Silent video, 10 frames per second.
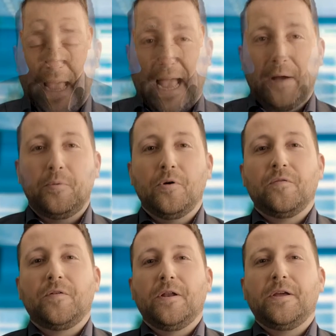Our
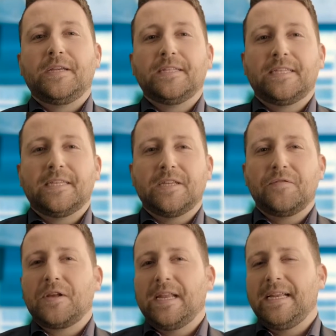portfolio consists
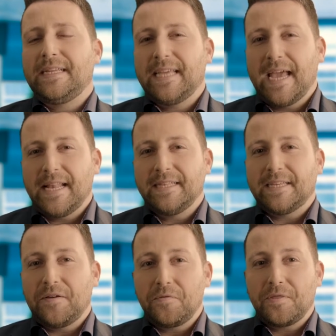of cleaning
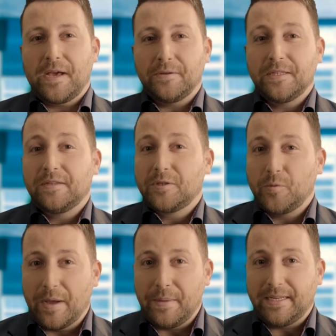tens of thousands of
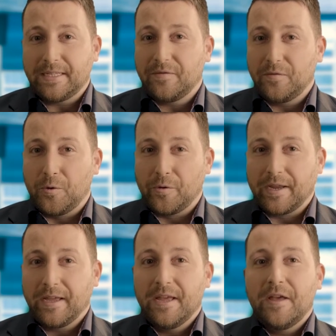square meters of
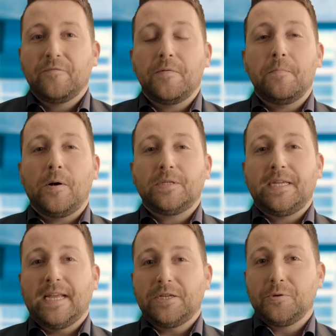flooring for
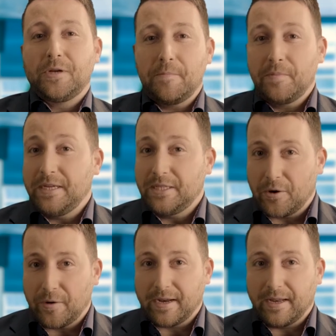multinational companies
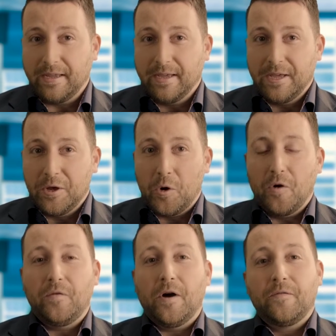directly
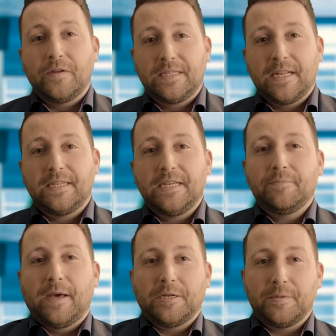or via
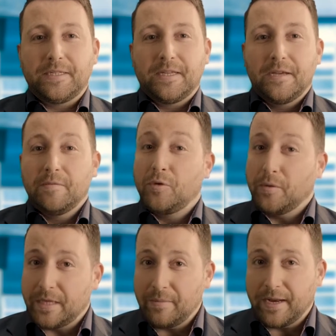facilities management,
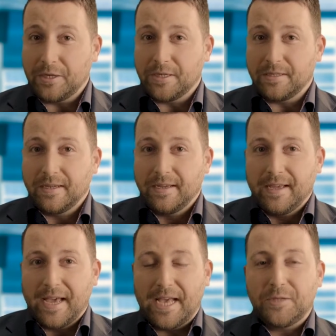property managers,
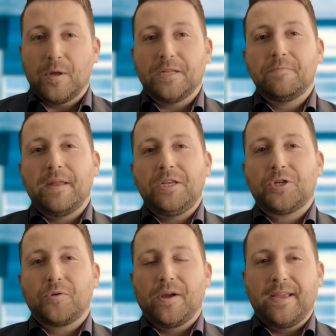as well as many
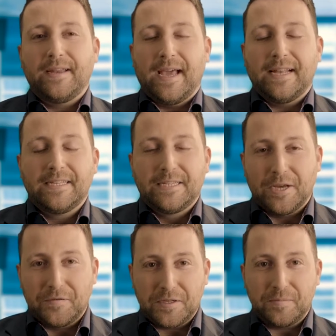trade and
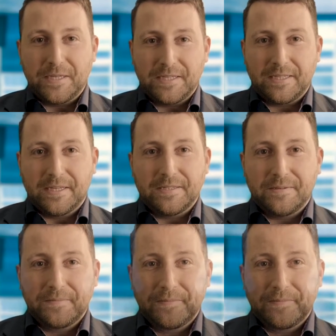service businesses.